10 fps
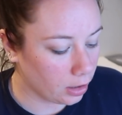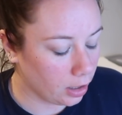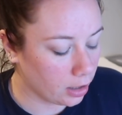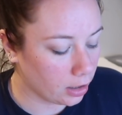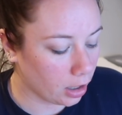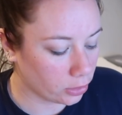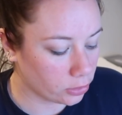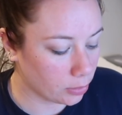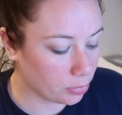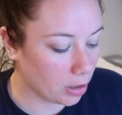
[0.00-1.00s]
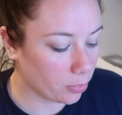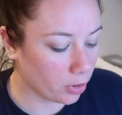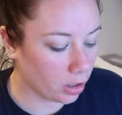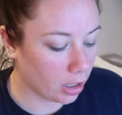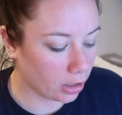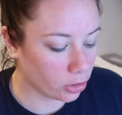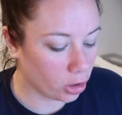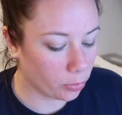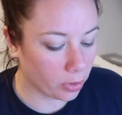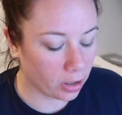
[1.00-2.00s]
and September and
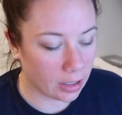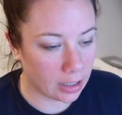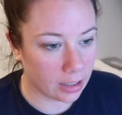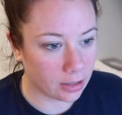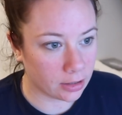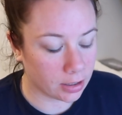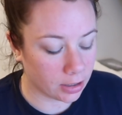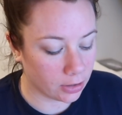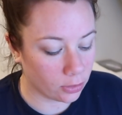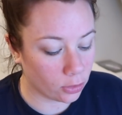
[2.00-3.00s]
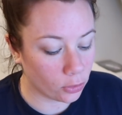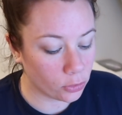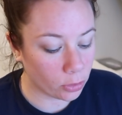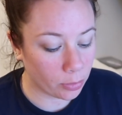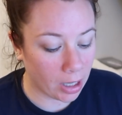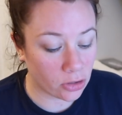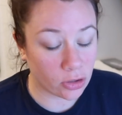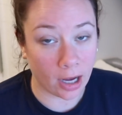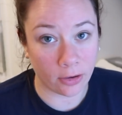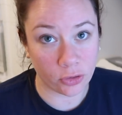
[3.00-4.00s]
October, and those were my
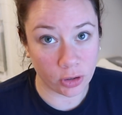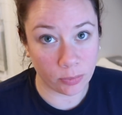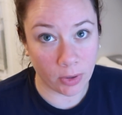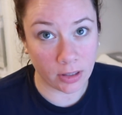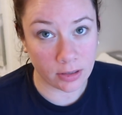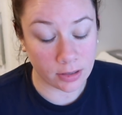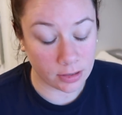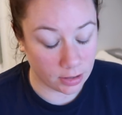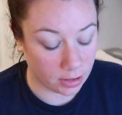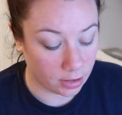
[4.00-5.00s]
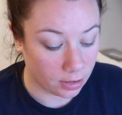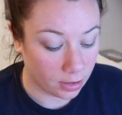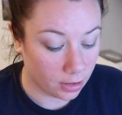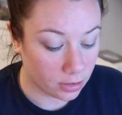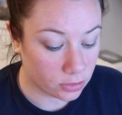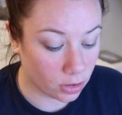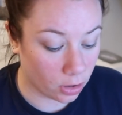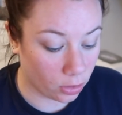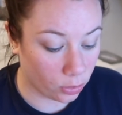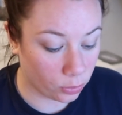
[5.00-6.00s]
challenging months.
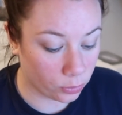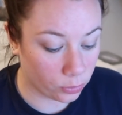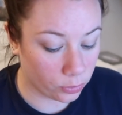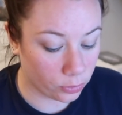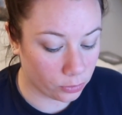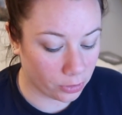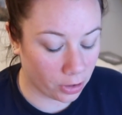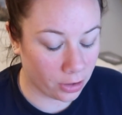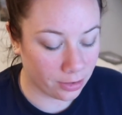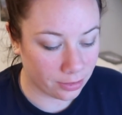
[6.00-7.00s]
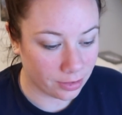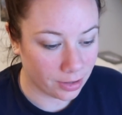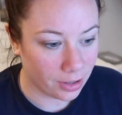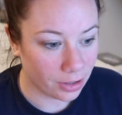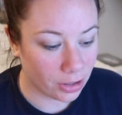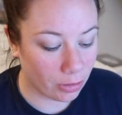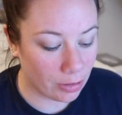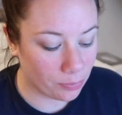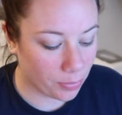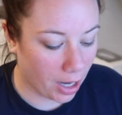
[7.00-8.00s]
So
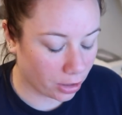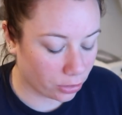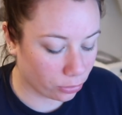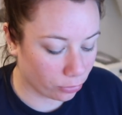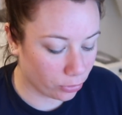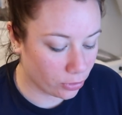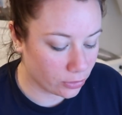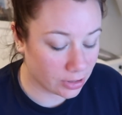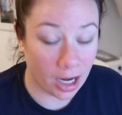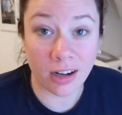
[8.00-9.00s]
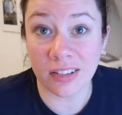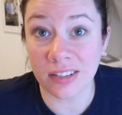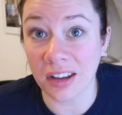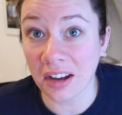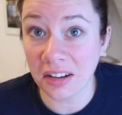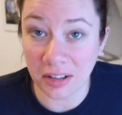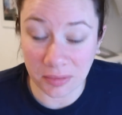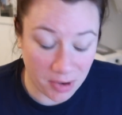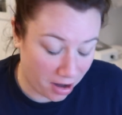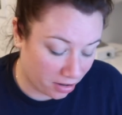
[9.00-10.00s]
going back through those kind of suck,
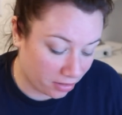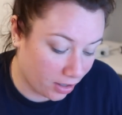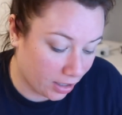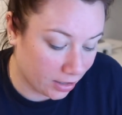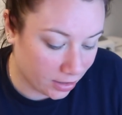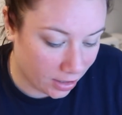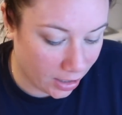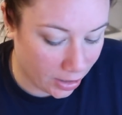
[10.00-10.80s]
I'm not gonna lie.